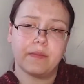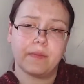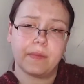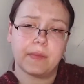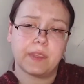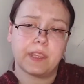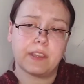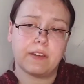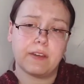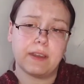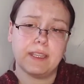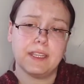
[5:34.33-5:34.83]

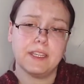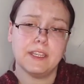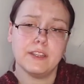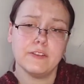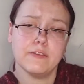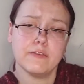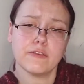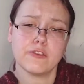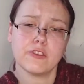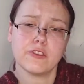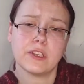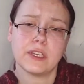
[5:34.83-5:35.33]
Now I
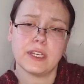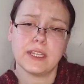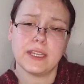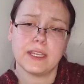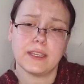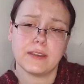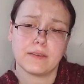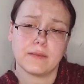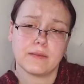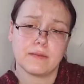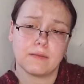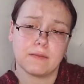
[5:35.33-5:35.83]

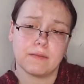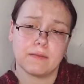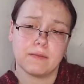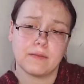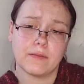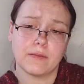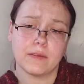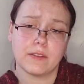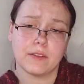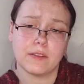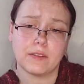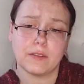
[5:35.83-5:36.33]
usually
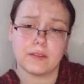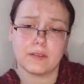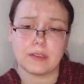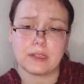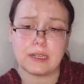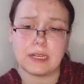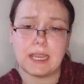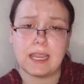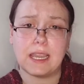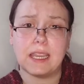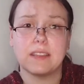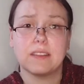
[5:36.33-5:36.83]

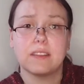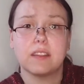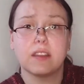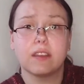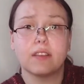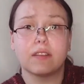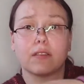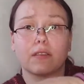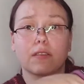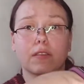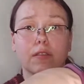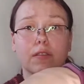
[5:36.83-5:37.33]
slide
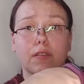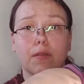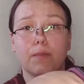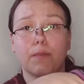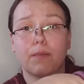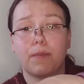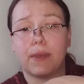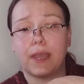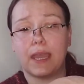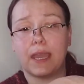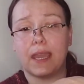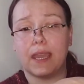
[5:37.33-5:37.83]
this to the
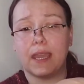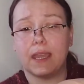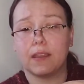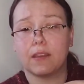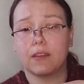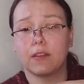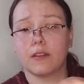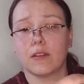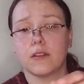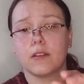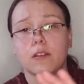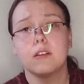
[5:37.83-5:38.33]
back
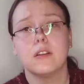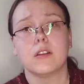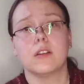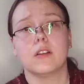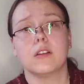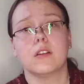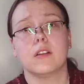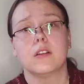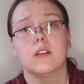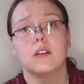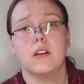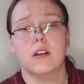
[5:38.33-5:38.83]

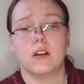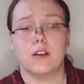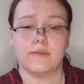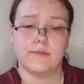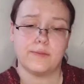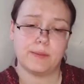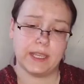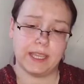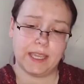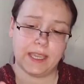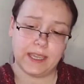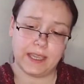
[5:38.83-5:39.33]
of
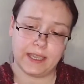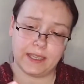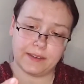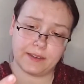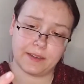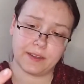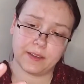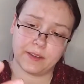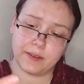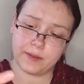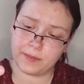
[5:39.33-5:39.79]
my hand.